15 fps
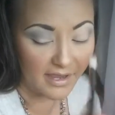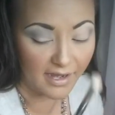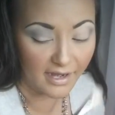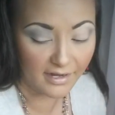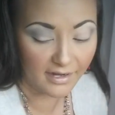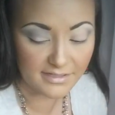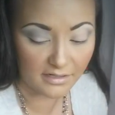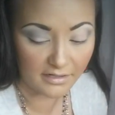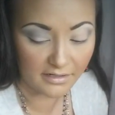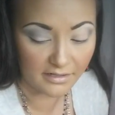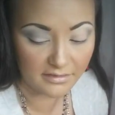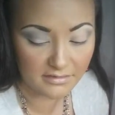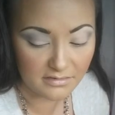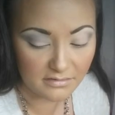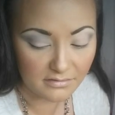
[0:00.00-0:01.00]
The at
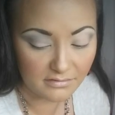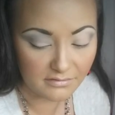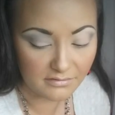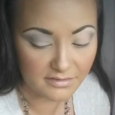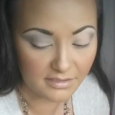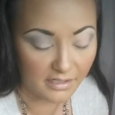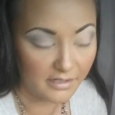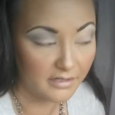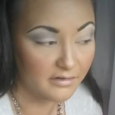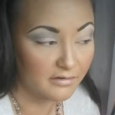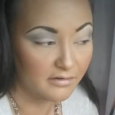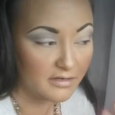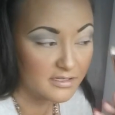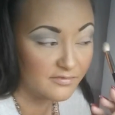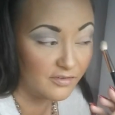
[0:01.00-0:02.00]
sign
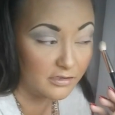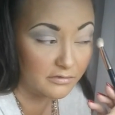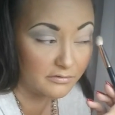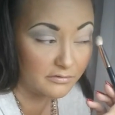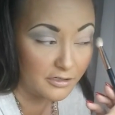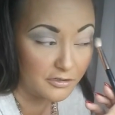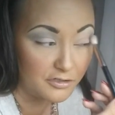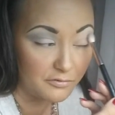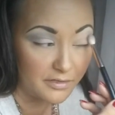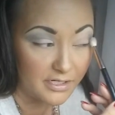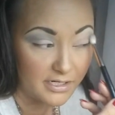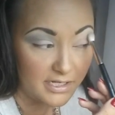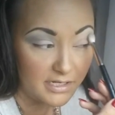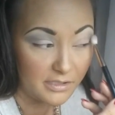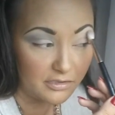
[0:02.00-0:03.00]
is Villa. You're doing
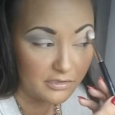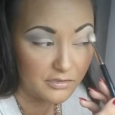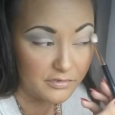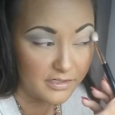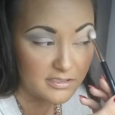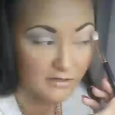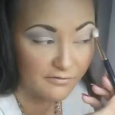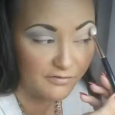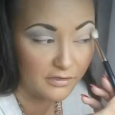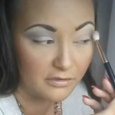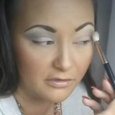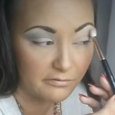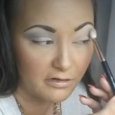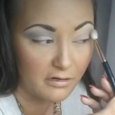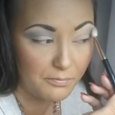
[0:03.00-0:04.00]
an email address, so
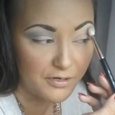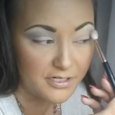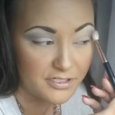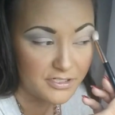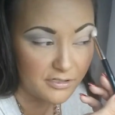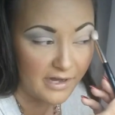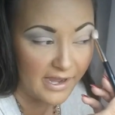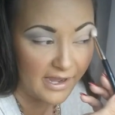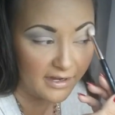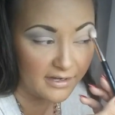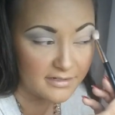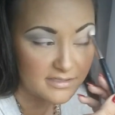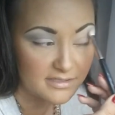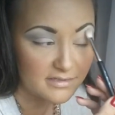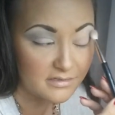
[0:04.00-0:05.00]
Villarreal printer
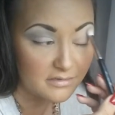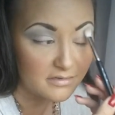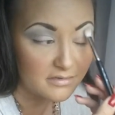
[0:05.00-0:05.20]
at